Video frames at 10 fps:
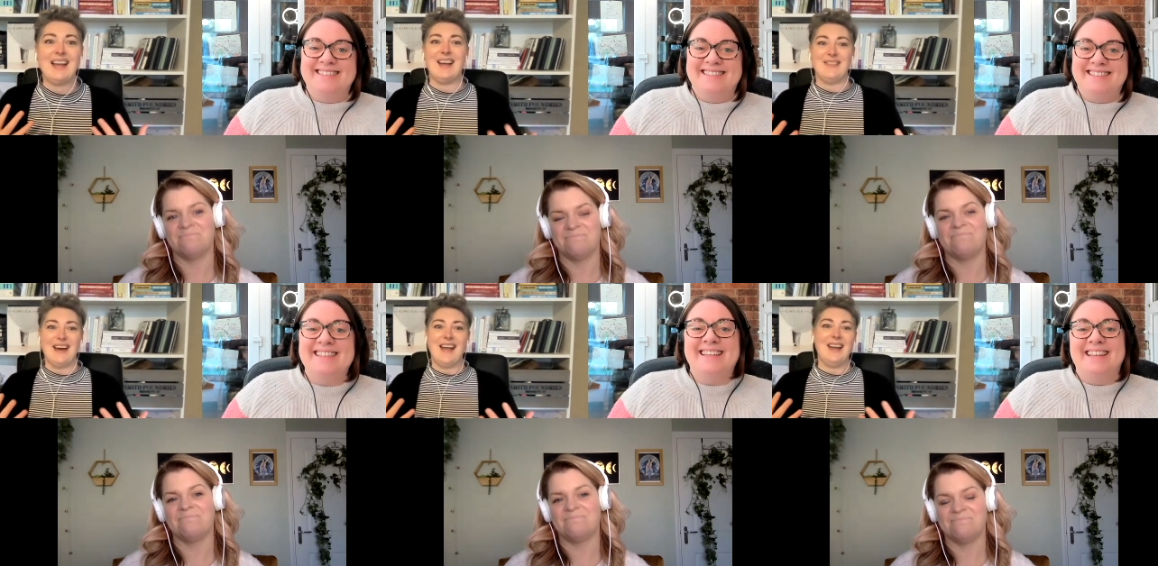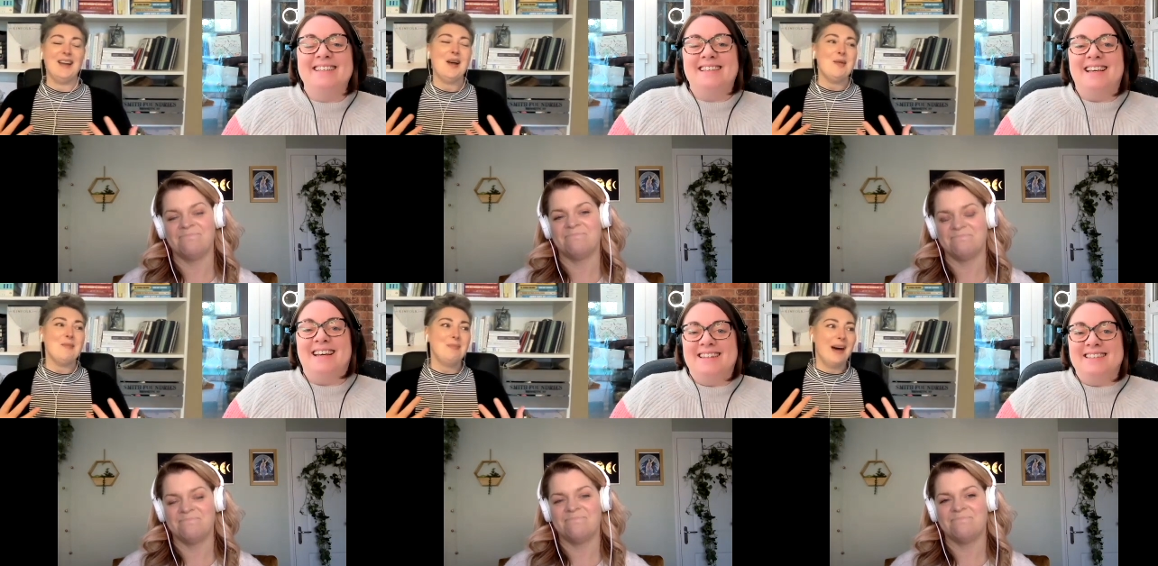Speaker 1: it right
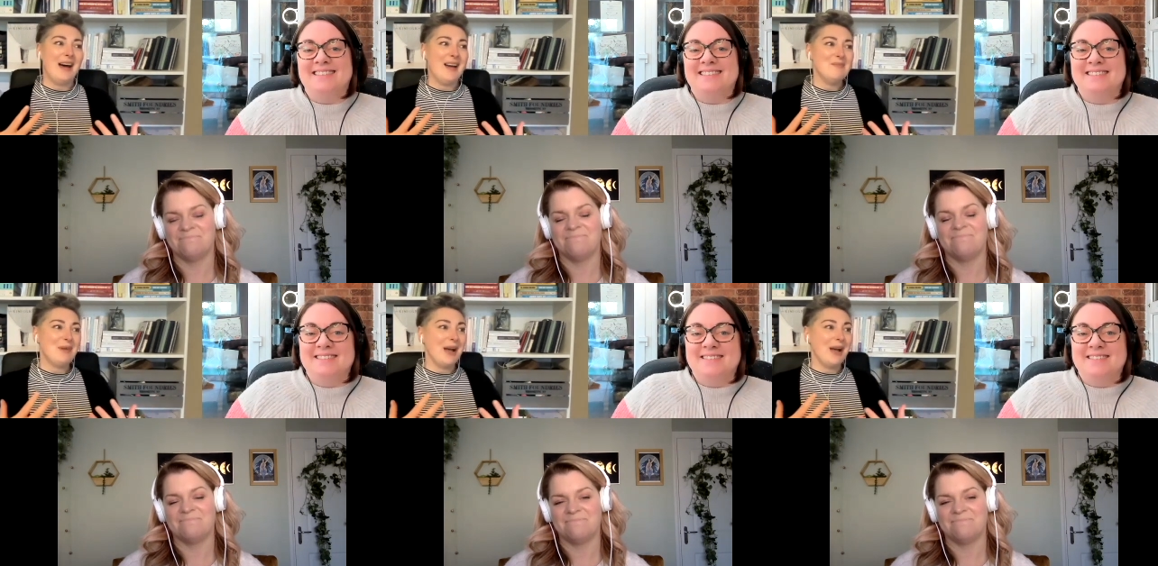yeah but